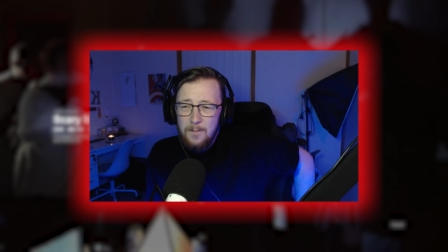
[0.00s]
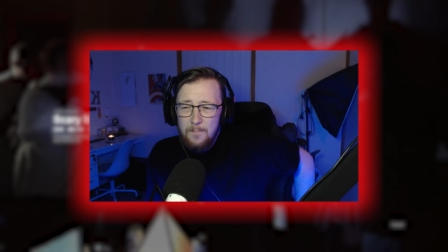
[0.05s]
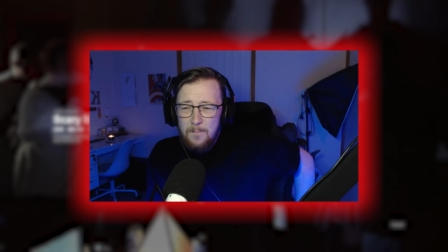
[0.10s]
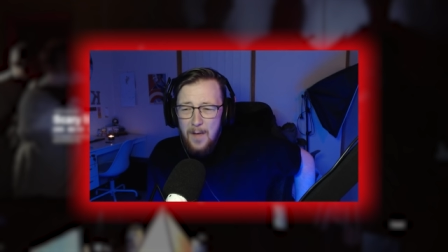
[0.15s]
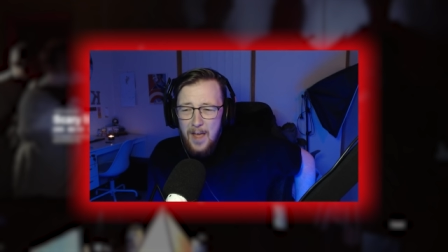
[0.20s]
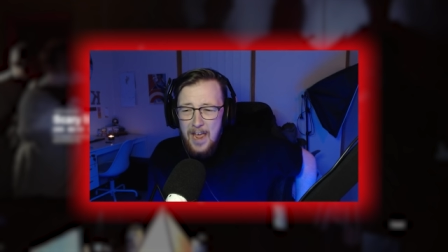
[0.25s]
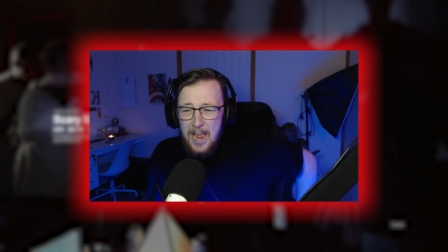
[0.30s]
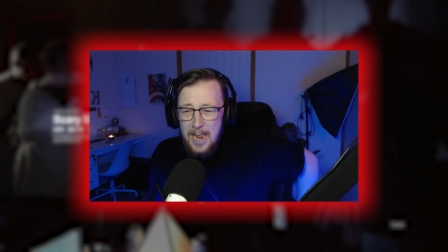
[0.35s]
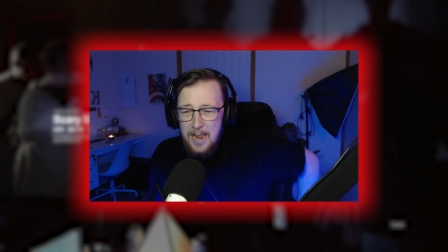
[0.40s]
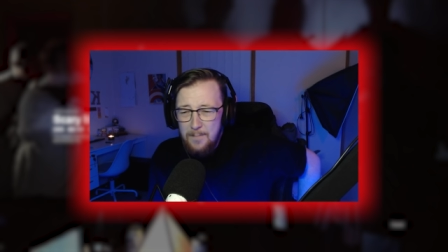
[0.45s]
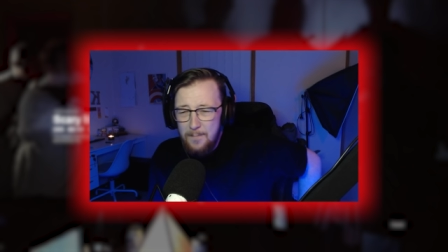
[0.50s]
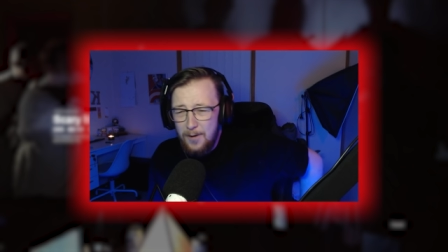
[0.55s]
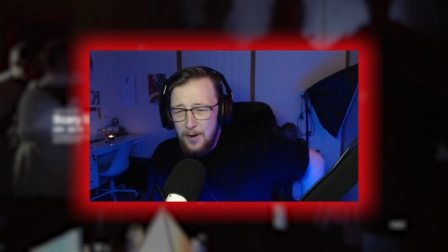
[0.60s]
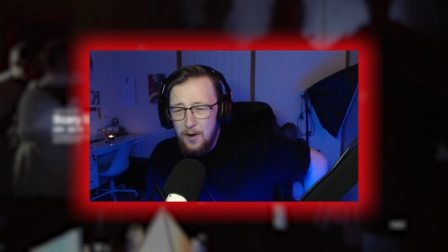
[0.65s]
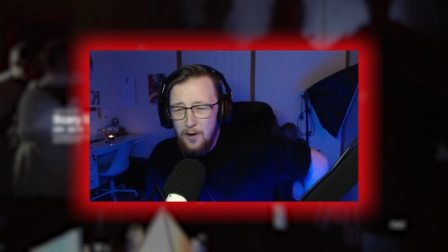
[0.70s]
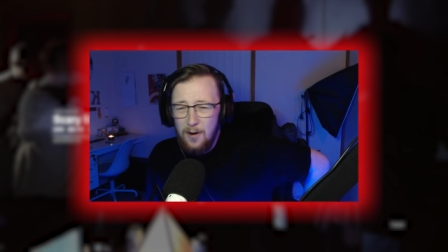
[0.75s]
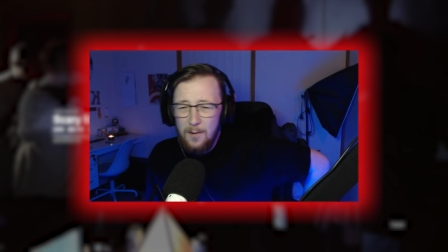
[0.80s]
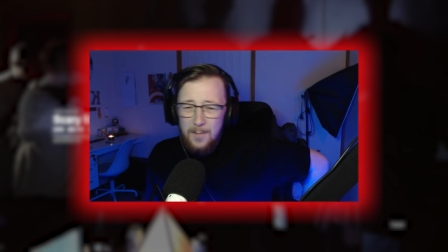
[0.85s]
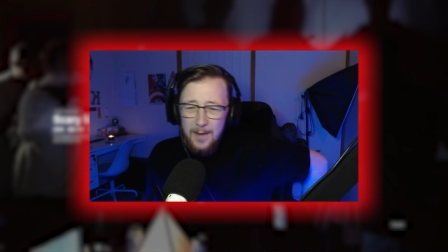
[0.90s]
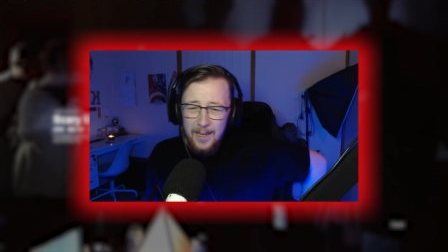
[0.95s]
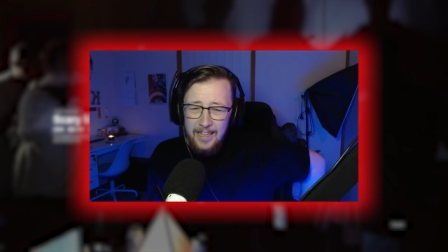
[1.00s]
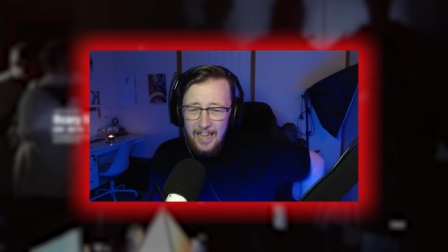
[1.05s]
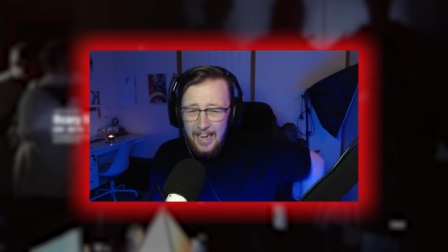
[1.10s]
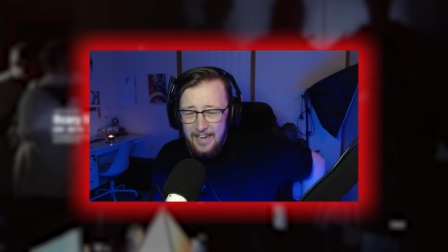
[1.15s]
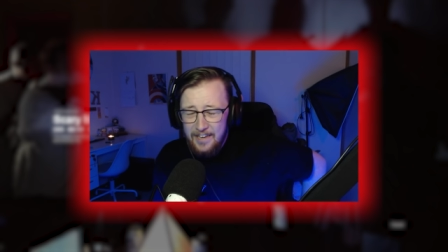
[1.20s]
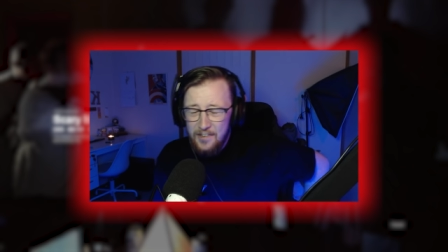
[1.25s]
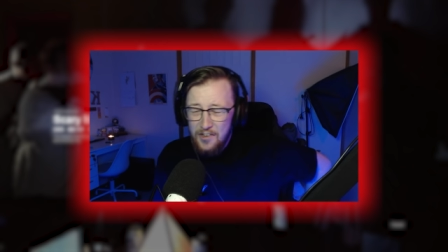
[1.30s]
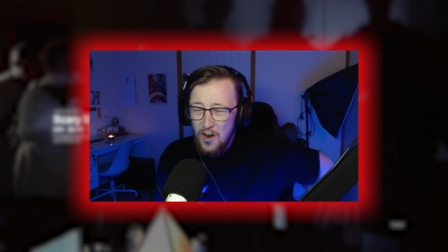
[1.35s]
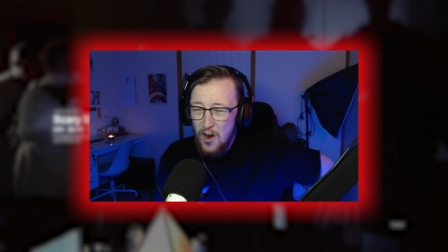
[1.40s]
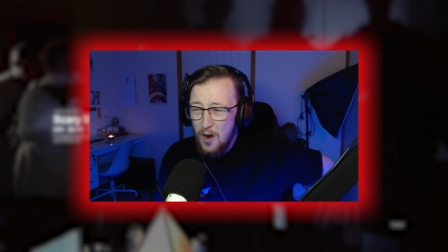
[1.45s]
Babe, call me
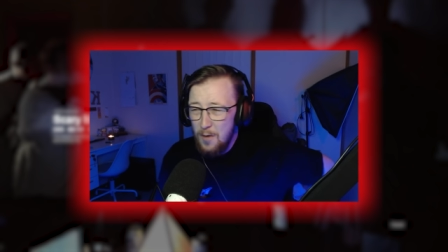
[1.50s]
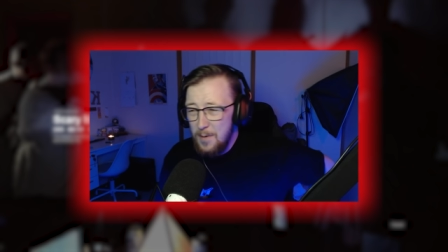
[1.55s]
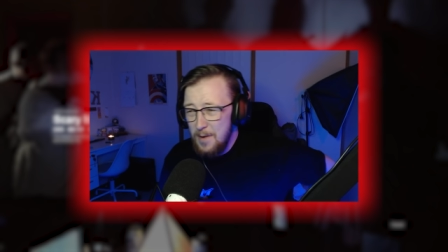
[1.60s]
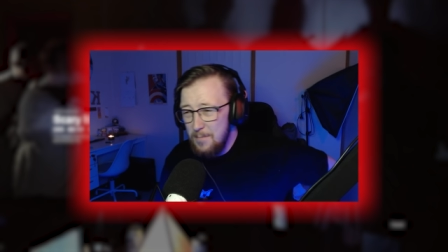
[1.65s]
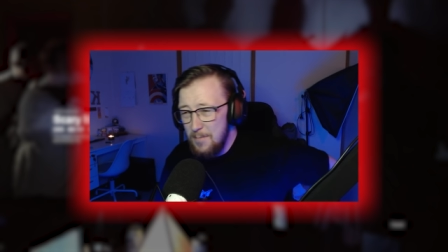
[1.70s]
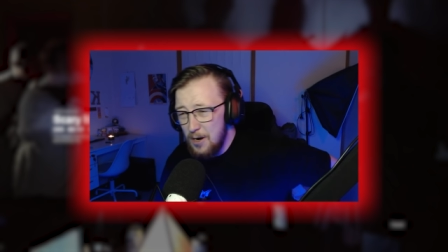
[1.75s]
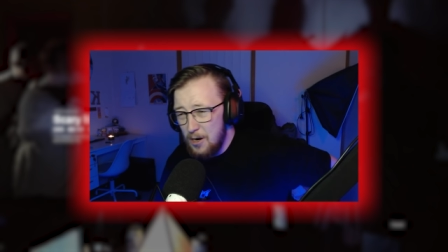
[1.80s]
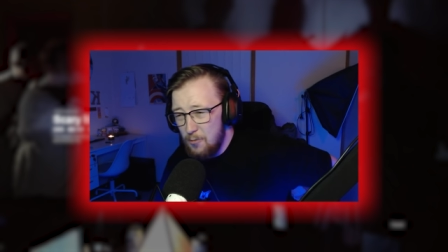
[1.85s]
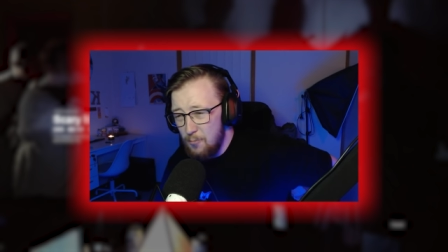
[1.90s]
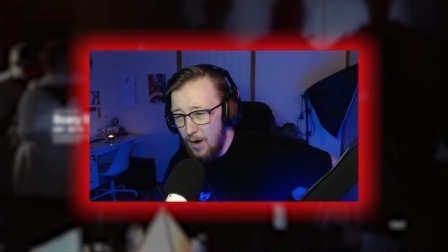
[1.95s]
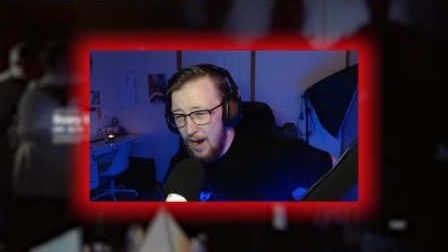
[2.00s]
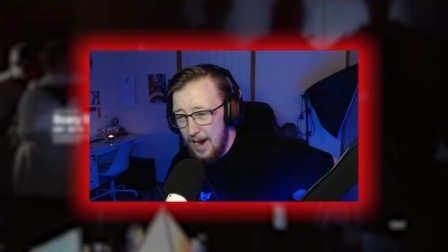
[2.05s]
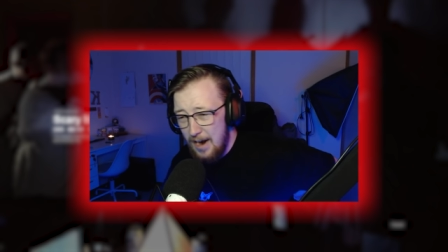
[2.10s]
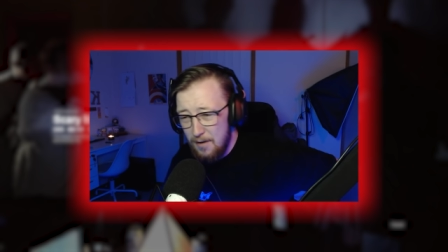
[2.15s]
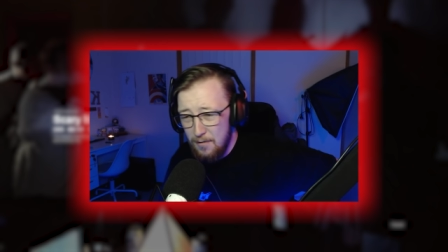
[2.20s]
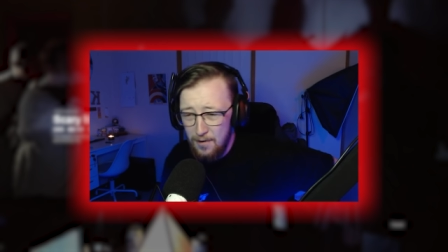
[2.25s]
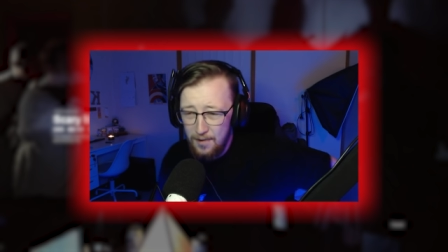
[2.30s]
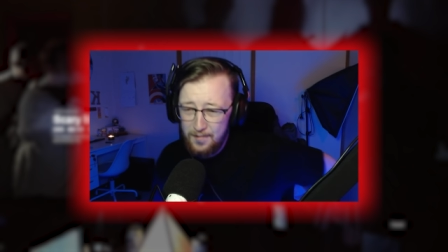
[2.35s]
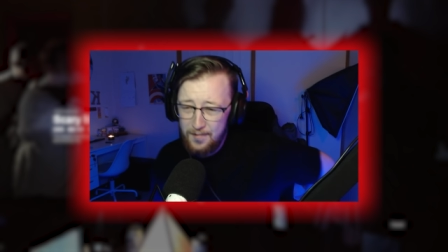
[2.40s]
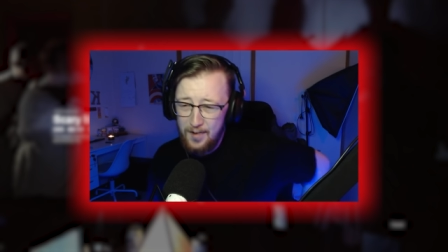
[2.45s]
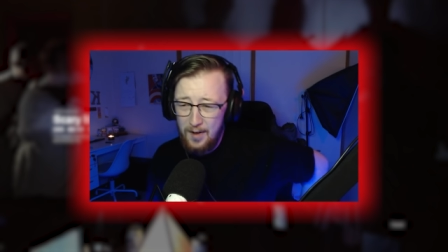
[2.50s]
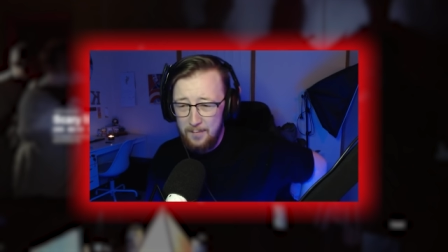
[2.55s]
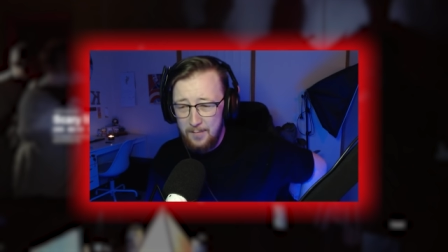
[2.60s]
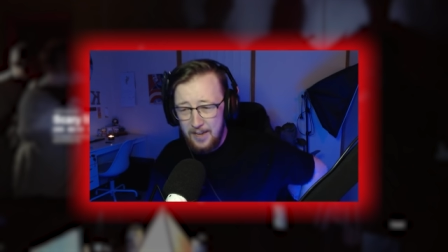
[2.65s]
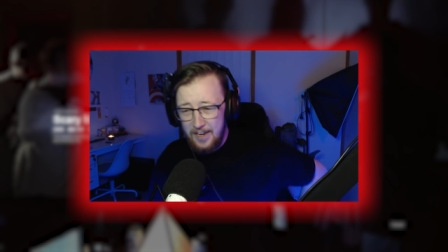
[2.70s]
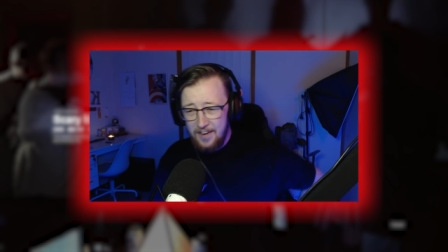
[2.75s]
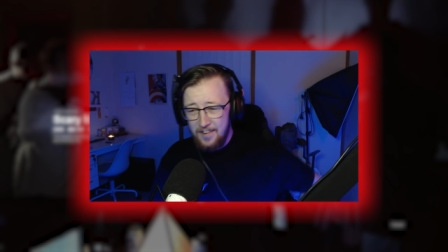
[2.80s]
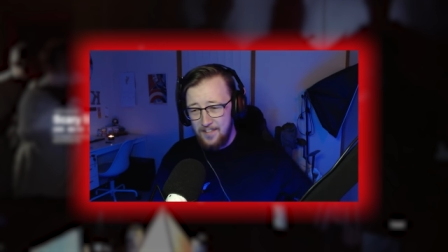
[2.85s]
like Tobey Maguire or something,